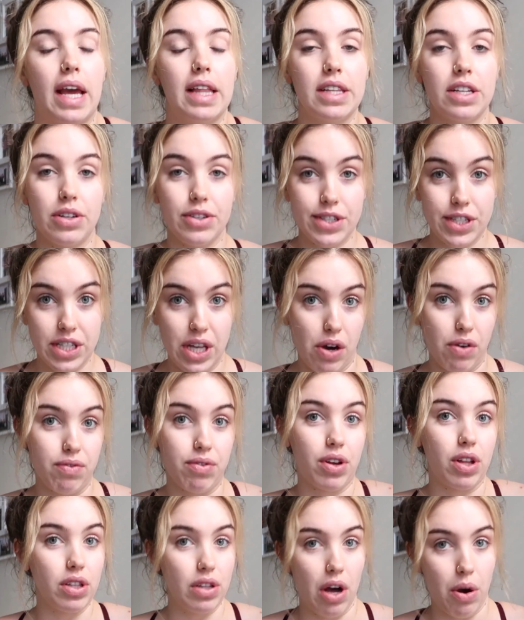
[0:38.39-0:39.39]
a little
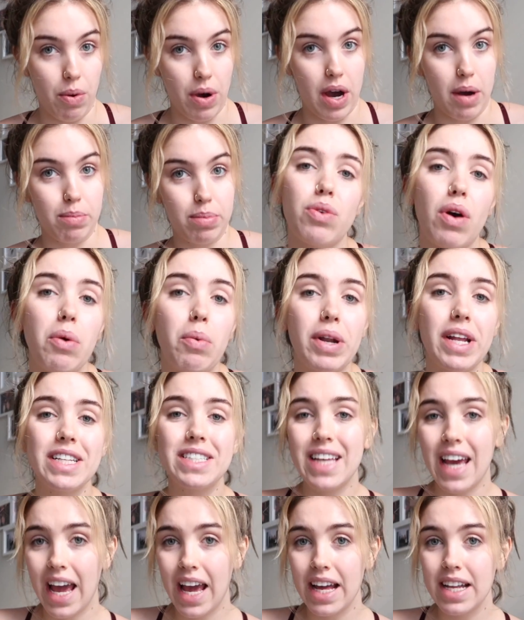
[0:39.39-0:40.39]
self glow up so i want
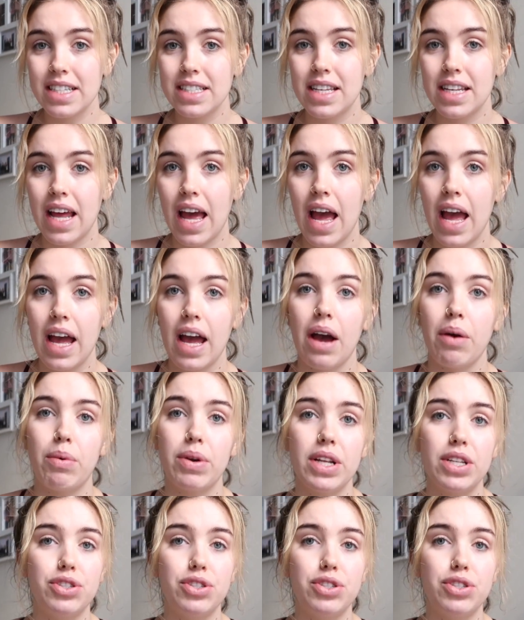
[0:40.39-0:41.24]
to tan today i want